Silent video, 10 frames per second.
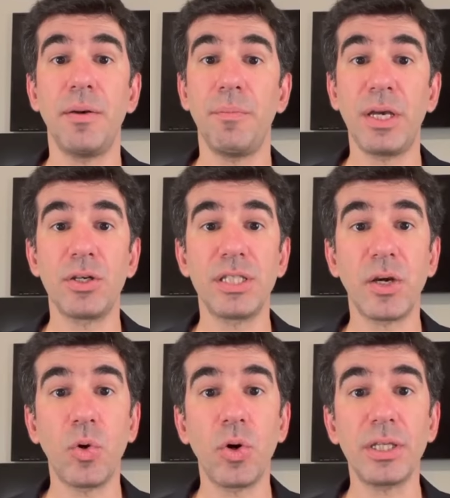because the
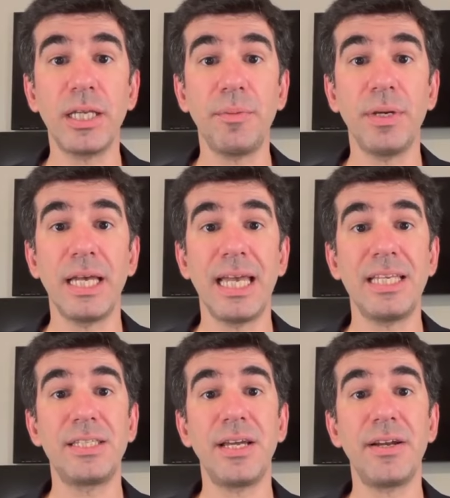core team
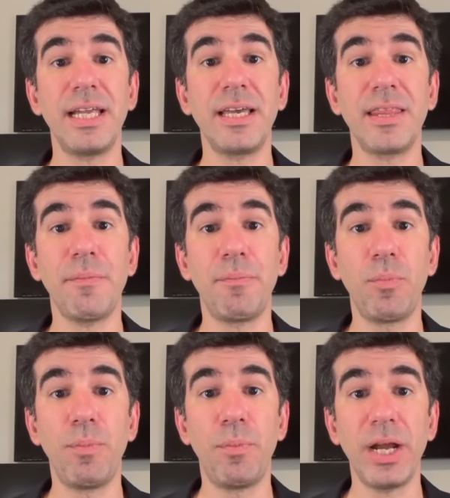is turning the
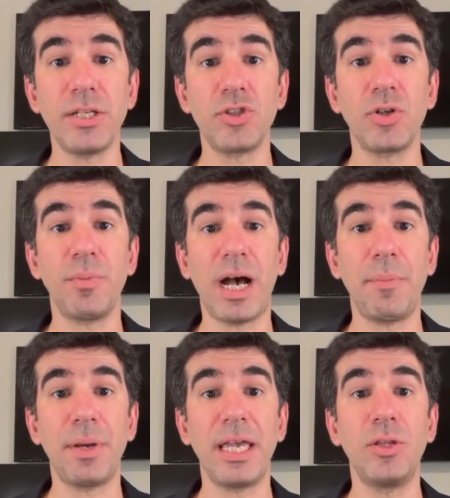brainstorm
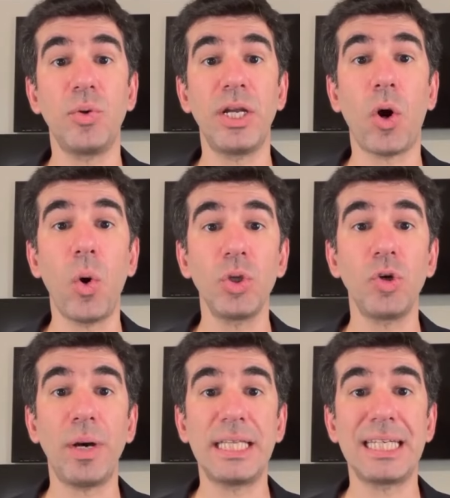app into an
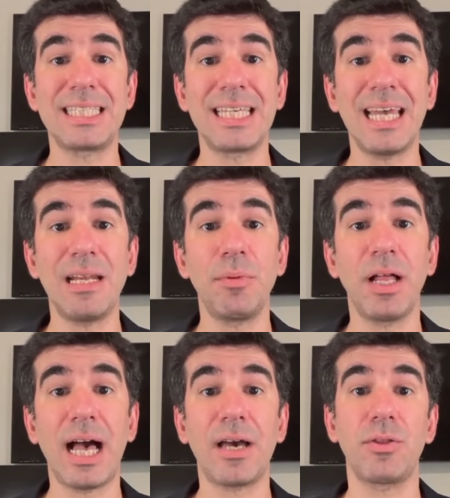automatic scalable
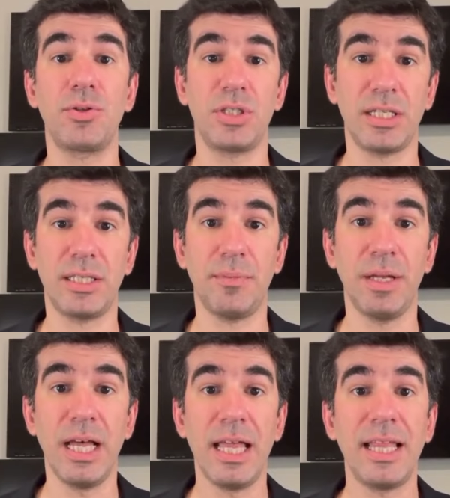hackathon system
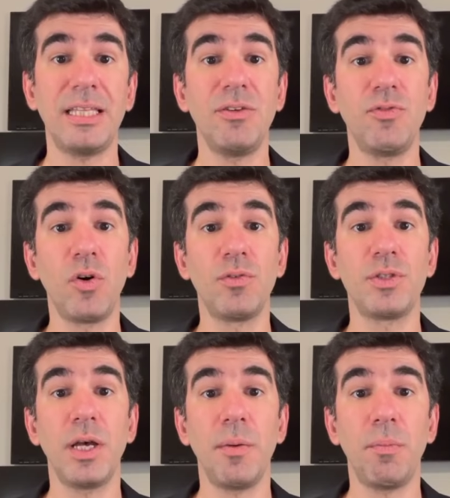that involves
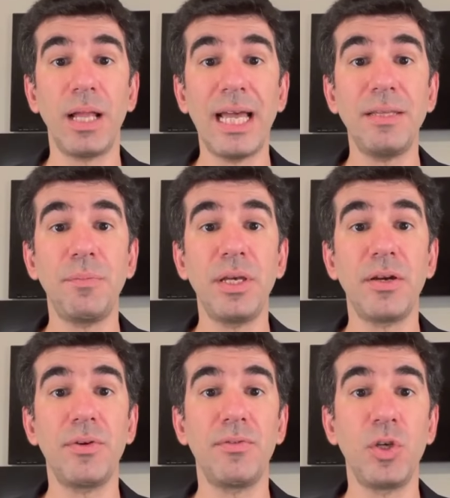blind peer
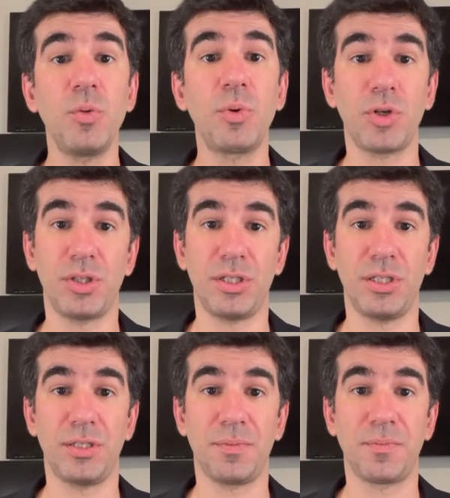review processes.